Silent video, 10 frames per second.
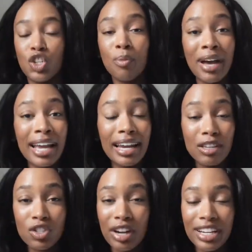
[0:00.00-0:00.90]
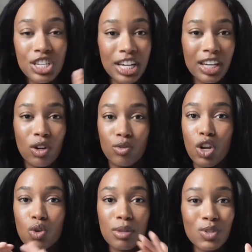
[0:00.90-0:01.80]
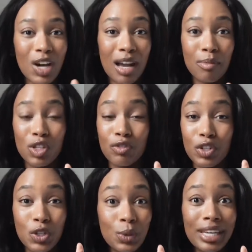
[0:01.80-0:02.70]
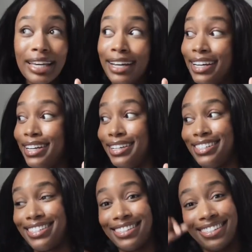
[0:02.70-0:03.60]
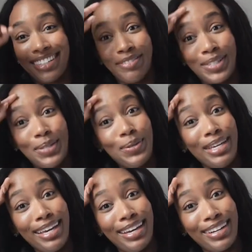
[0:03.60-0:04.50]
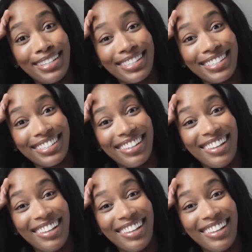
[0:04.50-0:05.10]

You might start a channel, no subscribers for 2 years. For 2 years.